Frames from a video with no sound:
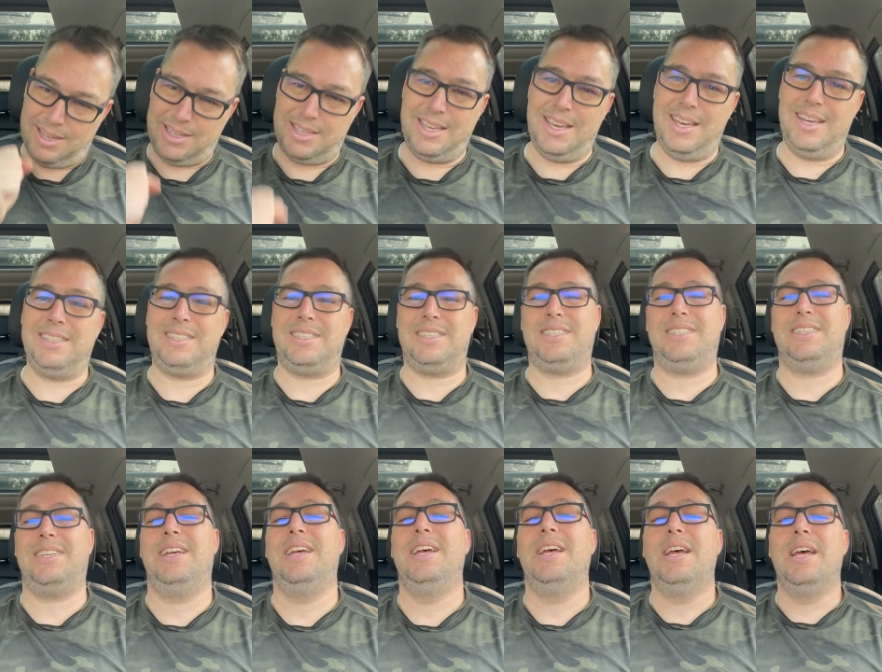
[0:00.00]
yes,
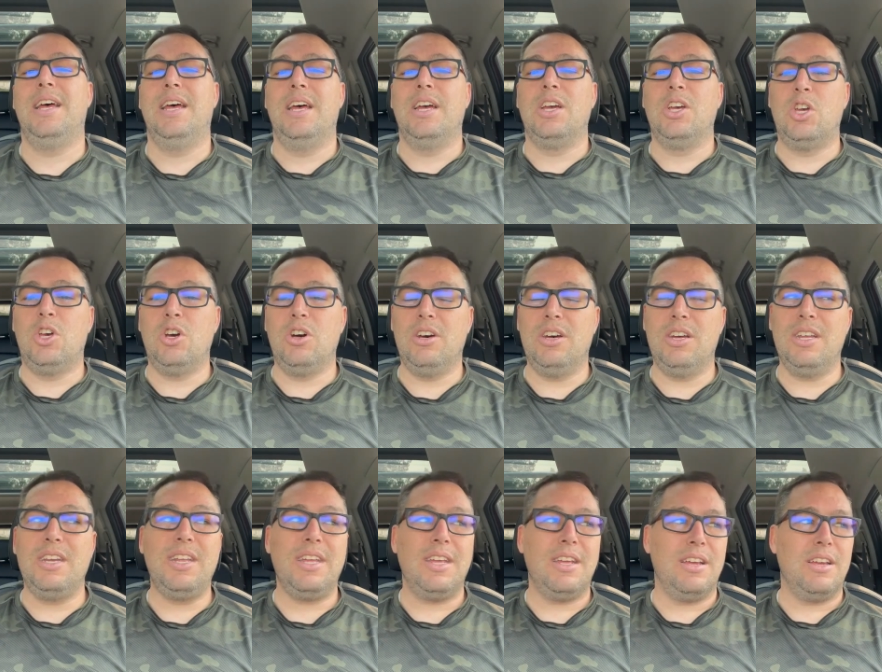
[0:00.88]

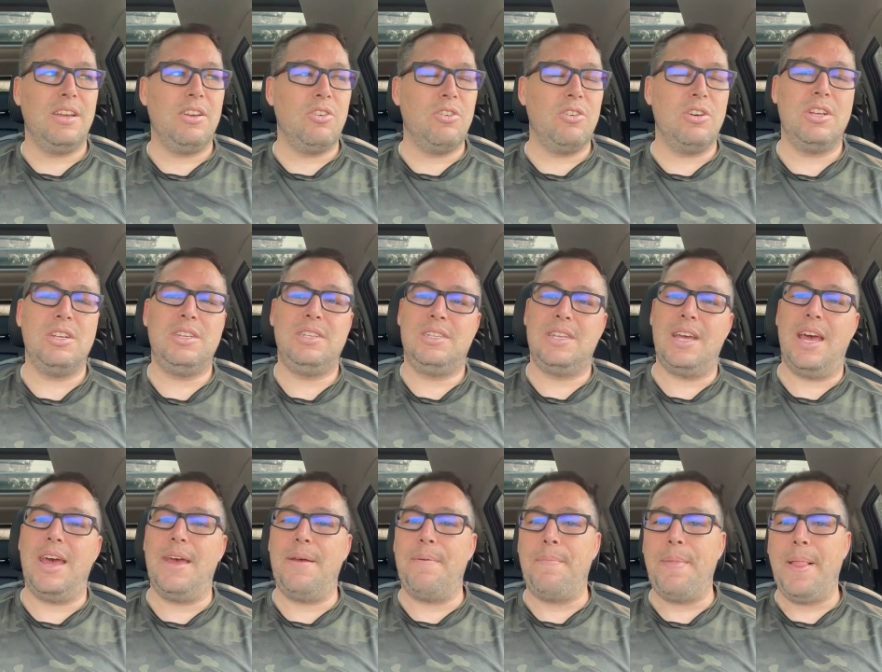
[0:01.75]
good, good
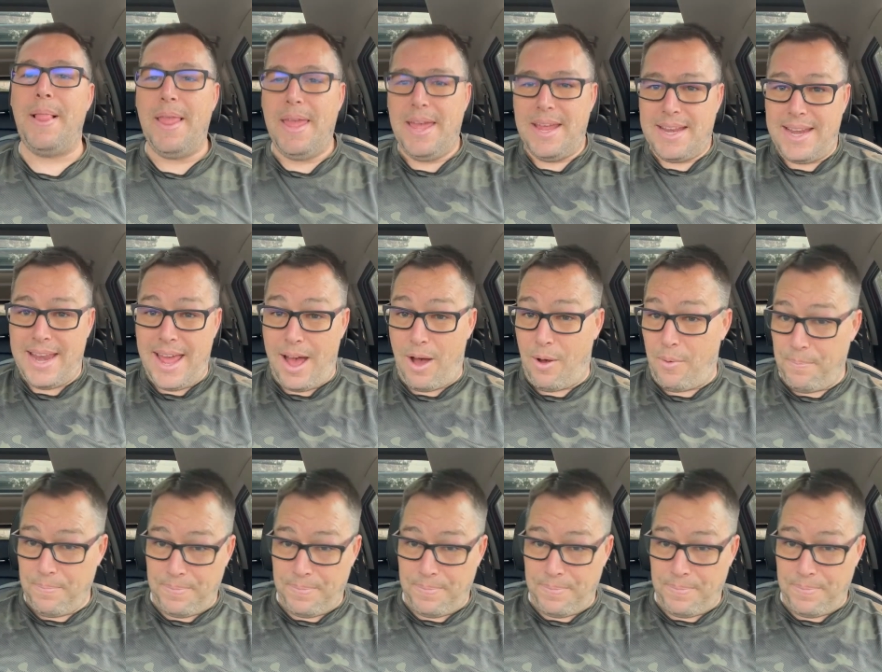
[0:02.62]
day. Now,